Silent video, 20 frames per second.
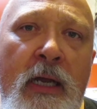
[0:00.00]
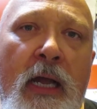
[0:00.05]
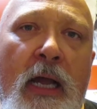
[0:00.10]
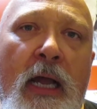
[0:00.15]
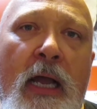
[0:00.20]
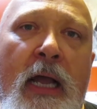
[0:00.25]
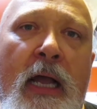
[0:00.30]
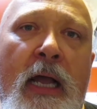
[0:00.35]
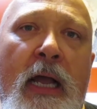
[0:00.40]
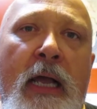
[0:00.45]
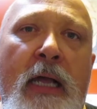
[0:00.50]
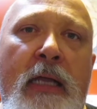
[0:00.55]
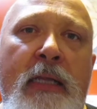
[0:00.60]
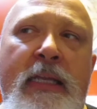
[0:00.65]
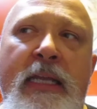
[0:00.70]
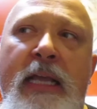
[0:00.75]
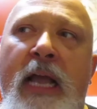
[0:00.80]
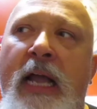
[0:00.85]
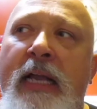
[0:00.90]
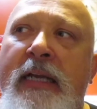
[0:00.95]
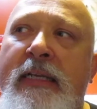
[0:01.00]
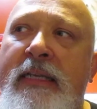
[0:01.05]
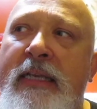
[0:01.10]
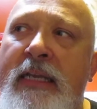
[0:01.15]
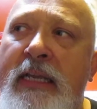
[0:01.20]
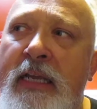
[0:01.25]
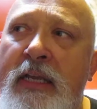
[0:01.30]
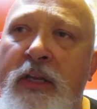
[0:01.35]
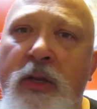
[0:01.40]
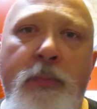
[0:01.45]
The
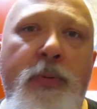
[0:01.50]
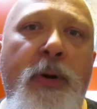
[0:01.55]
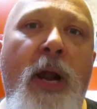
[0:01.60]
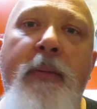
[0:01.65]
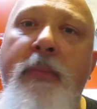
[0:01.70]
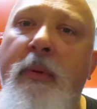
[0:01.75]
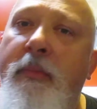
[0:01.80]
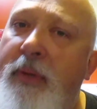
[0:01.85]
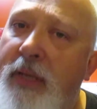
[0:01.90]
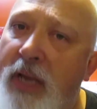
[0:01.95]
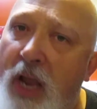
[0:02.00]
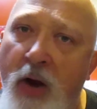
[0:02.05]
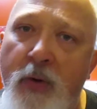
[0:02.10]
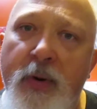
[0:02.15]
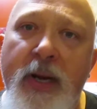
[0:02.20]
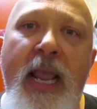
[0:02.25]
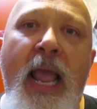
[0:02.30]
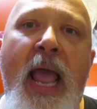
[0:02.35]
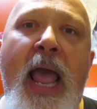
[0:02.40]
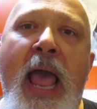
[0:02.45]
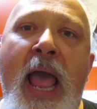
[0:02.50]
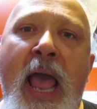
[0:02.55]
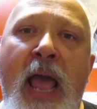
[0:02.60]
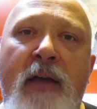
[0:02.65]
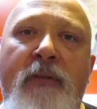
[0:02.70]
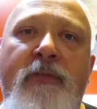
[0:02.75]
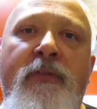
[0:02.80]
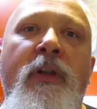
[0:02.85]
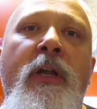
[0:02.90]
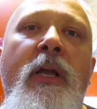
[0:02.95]
idea you probably already
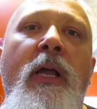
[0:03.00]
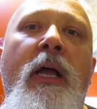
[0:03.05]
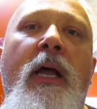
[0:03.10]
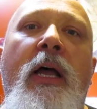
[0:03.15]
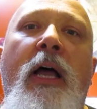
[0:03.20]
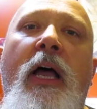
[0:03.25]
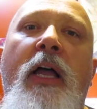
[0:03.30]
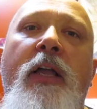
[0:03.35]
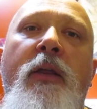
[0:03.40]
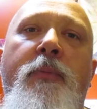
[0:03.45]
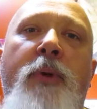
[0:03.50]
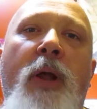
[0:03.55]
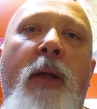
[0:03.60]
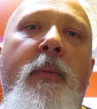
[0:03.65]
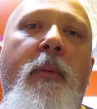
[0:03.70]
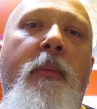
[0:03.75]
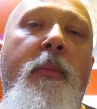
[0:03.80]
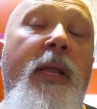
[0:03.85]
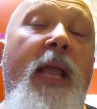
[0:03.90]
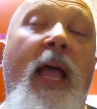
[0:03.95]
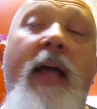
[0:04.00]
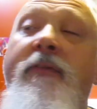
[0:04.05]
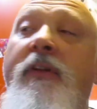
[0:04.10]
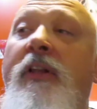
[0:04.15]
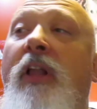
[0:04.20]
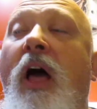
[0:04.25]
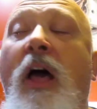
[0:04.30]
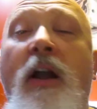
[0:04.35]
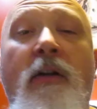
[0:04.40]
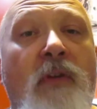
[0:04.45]
have. You probably have a lot of